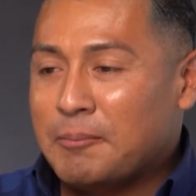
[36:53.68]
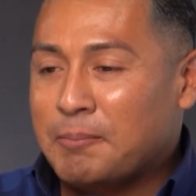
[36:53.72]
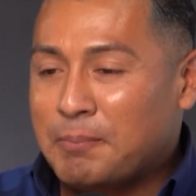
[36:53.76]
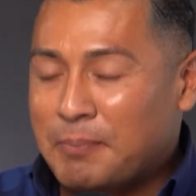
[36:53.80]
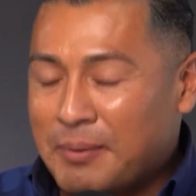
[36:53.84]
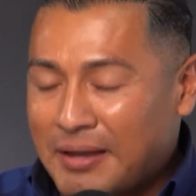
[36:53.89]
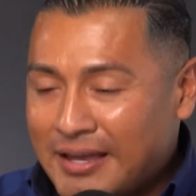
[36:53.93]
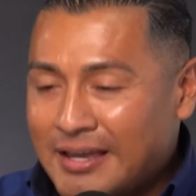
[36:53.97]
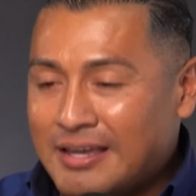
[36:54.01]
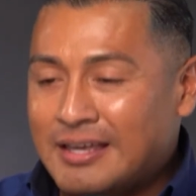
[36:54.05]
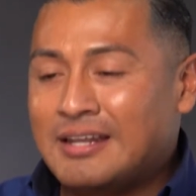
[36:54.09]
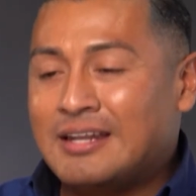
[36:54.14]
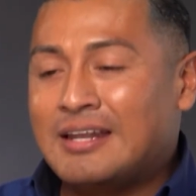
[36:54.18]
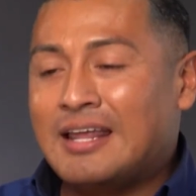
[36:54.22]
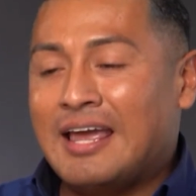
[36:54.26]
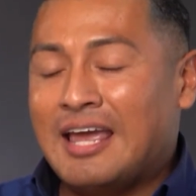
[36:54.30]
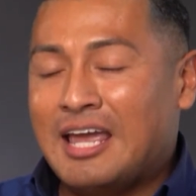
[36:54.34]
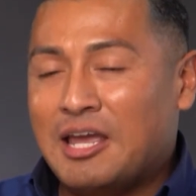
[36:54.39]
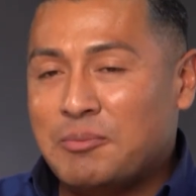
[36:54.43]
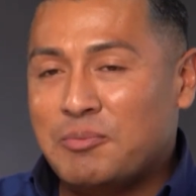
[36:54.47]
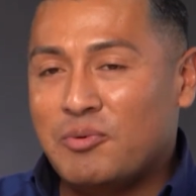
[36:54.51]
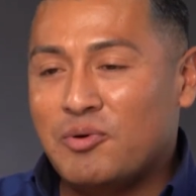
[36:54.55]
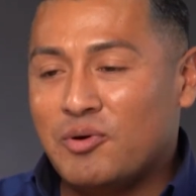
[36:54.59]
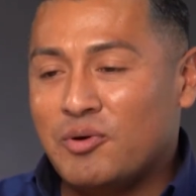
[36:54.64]
being
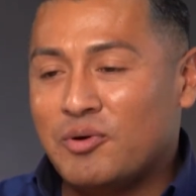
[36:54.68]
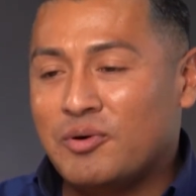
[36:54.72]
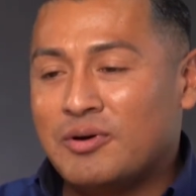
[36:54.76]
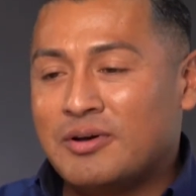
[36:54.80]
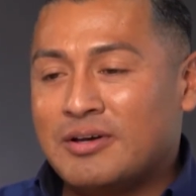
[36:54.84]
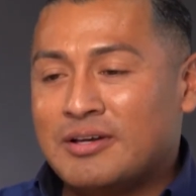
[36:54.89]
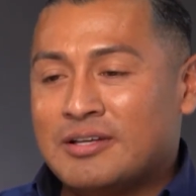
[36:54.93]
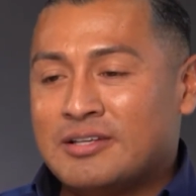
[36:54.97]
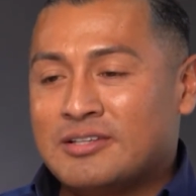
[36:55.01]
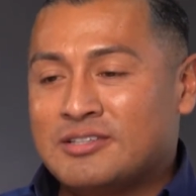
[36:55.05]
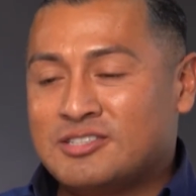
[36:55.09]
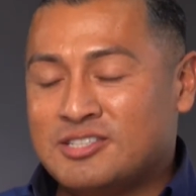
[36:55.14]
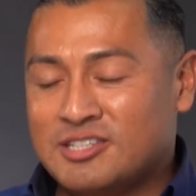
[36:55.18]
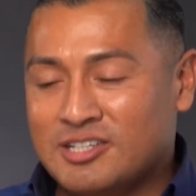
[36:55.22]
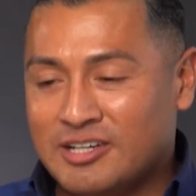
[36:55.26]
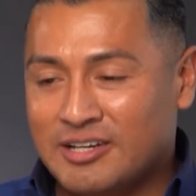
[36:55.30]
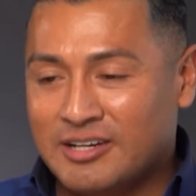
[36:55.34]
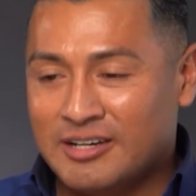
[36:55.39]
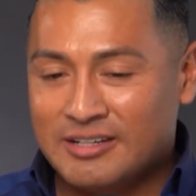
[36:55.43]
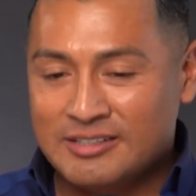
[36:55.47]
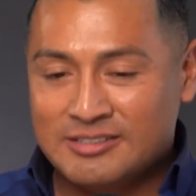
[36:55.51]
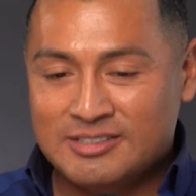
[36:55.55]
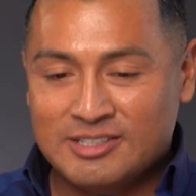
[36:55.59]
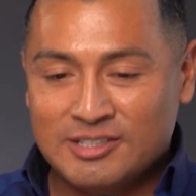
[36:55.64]
able
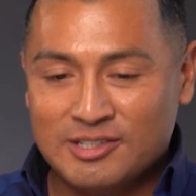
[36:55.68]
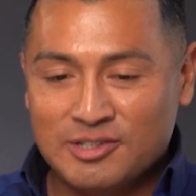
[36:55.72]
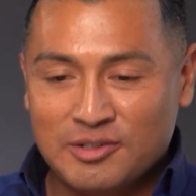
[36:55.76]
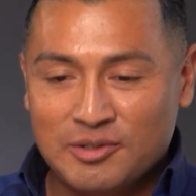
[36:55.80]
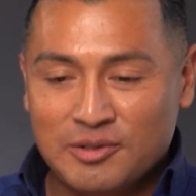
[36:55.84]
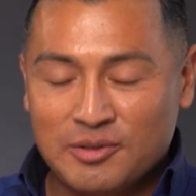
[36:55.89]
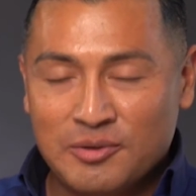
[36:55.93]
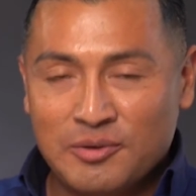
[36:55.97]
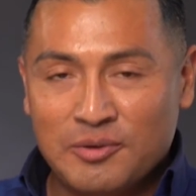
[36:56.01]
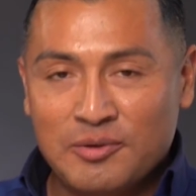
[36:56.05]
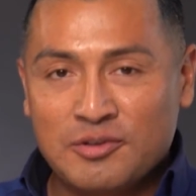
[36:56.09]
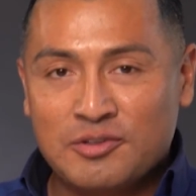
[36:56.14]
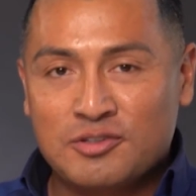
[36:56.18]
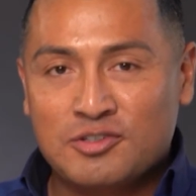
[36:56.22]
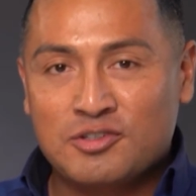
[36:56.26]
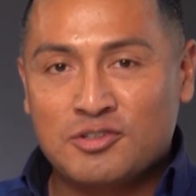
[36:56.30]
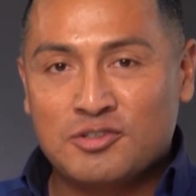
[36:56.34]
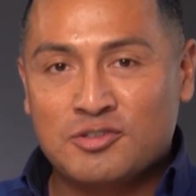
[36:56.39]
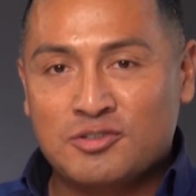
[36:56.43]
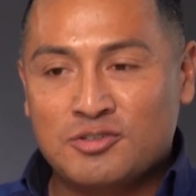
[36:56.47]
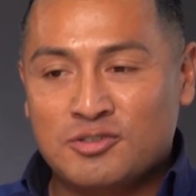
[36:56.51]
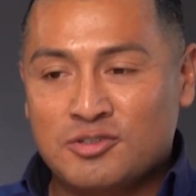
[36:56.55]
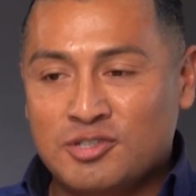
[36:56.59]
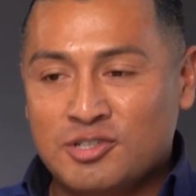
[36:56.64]
to to
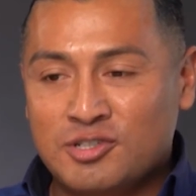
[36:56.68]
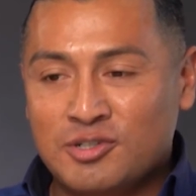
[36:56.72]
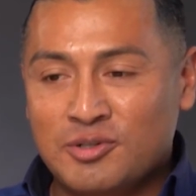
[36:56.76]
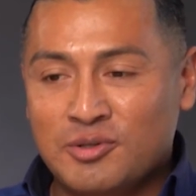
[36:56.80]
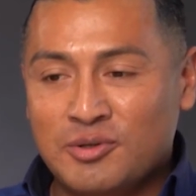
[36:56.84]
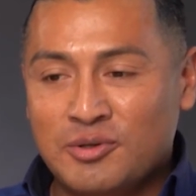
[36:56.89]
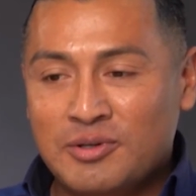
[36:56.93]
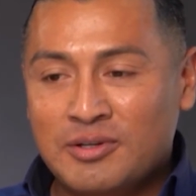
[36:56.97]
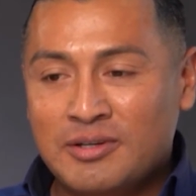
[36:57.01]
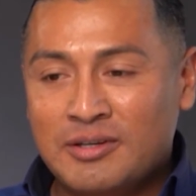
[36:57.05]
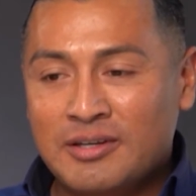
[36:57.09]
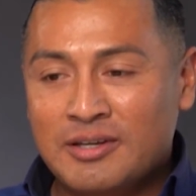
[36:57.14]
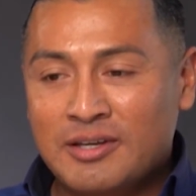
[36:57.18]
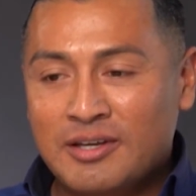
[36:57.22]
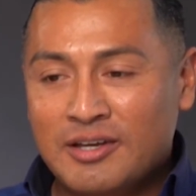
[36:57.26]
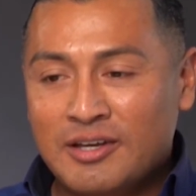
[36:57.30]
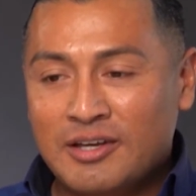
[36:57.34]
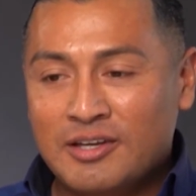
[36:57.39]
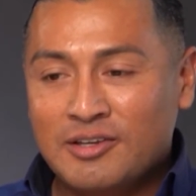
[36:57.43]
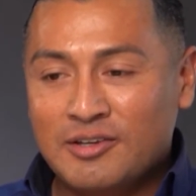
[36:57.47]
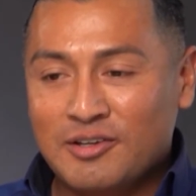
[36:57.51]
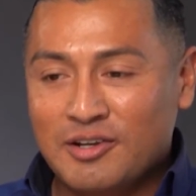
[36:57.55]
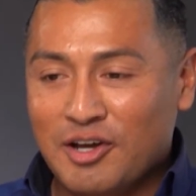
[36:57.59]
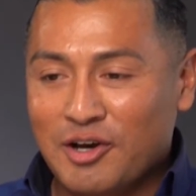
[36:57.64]
to
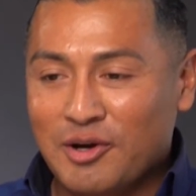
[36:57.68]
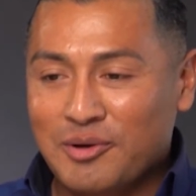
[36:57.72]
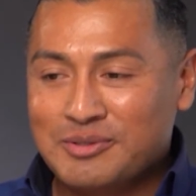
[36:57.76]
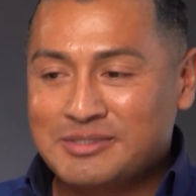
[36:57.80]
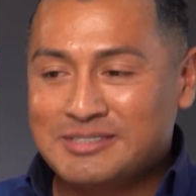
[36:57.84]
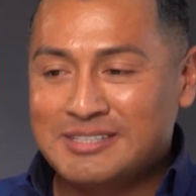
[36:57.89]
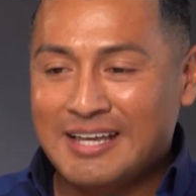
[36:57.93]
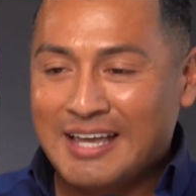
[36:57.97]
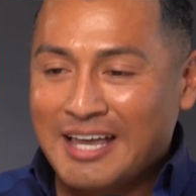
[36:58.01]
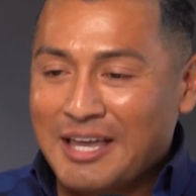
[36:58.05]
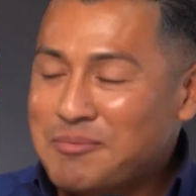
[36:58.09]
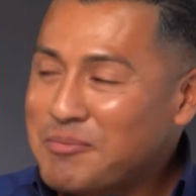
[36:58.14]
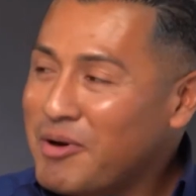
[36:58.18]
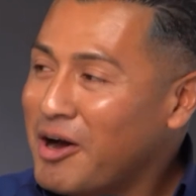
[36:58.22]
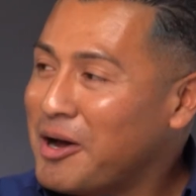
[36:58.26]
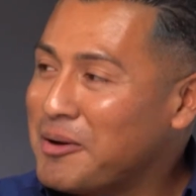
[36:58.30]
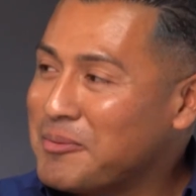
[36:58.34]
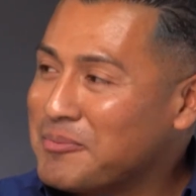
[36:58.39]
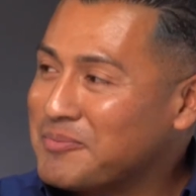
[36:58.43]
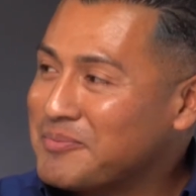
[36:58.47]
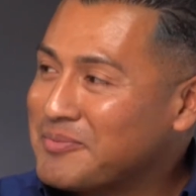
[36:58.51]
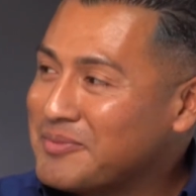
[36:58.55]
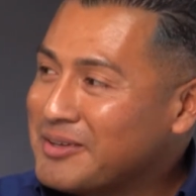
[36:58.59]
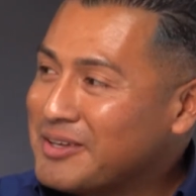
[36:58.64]
you know say, "Hey,
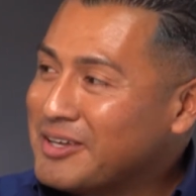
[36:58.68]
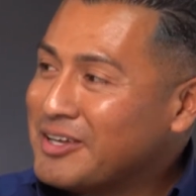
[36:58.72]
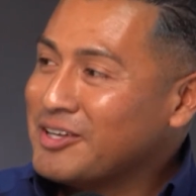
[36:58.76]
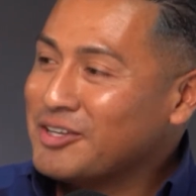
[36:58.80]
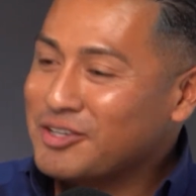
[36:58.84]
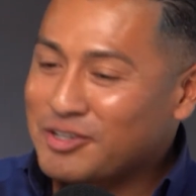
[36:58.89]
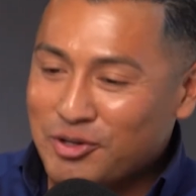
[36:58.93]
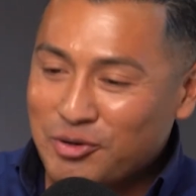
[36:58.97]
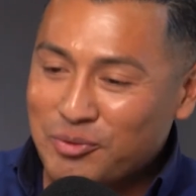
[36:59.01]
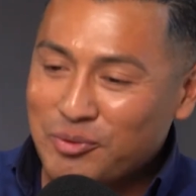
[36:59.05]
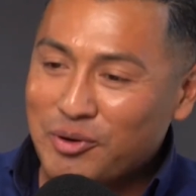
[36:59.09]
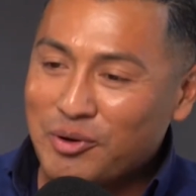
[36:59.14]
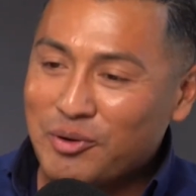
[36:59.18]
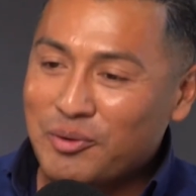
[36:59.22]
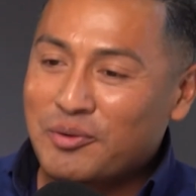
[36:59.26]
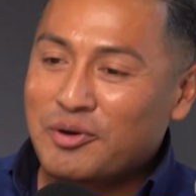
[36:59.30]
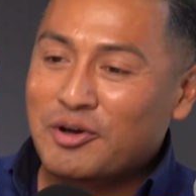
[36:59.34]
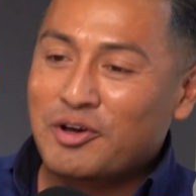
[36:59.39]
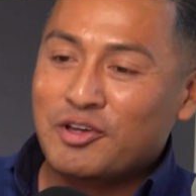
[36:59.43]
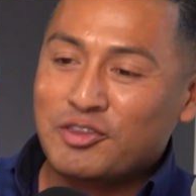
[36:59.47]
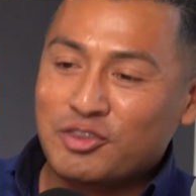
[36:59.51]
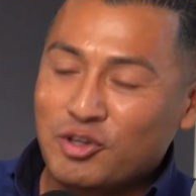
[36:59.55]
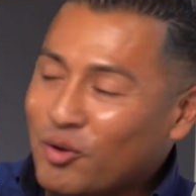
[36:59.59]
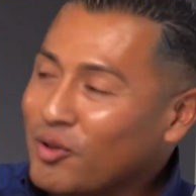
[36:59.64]
mom, you
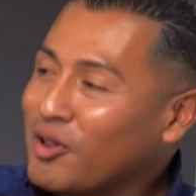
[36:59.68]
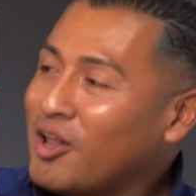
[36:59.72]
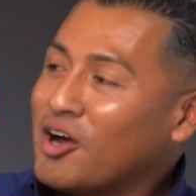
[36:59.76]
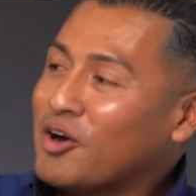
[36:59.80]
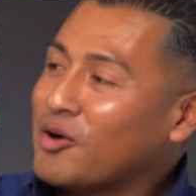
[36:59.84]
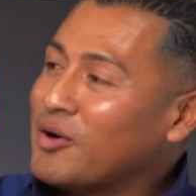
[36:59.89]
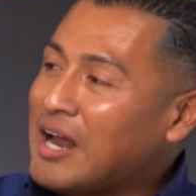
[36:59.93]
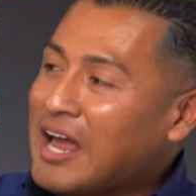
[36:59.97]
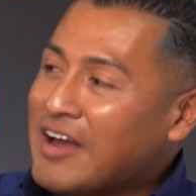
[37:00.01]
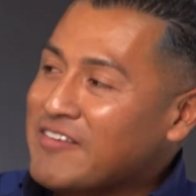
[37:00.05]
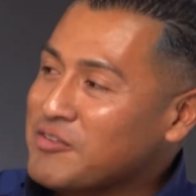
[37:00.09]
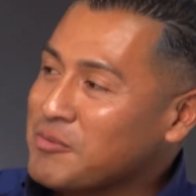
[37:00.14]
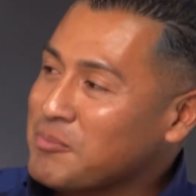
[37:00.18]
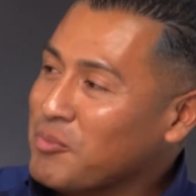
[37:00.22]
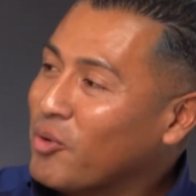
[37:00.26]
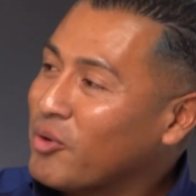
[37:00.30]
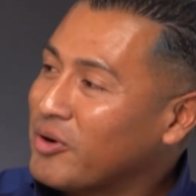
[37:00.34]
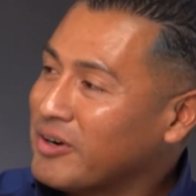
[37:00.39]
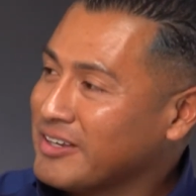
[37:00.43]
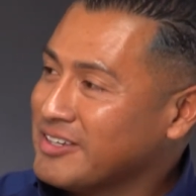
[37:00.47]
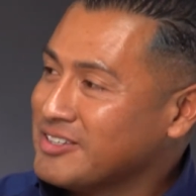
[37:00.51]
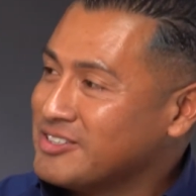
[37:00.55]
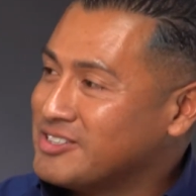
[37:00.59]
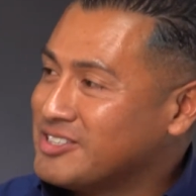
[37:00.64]
will no longer have a
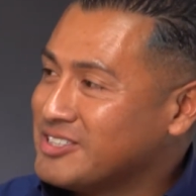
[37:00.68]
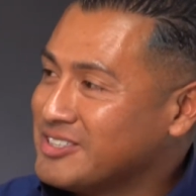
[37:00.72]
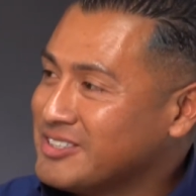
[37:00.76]
mortgage.